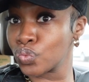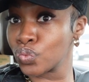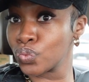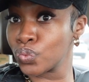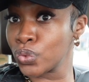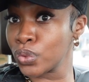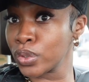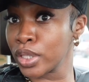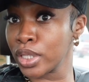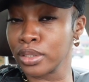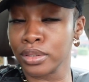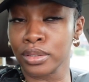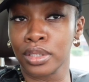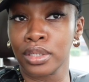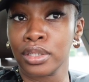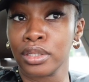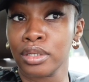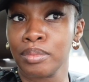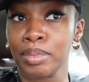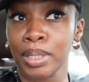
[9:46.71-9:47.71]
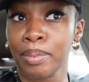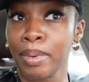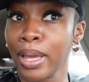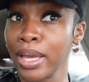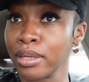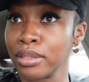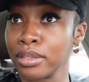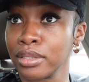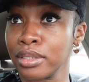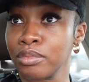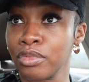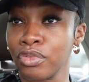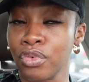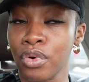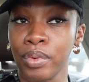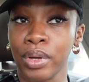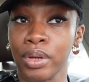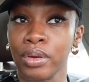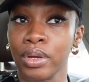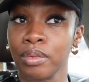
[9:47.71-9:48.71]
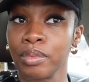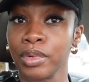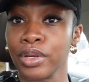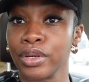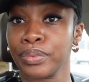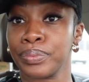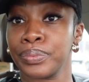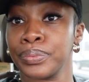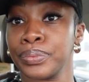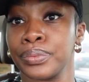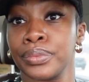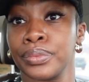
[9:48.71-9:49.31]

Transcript: we'll get a little bit of packing done before we go get Amira.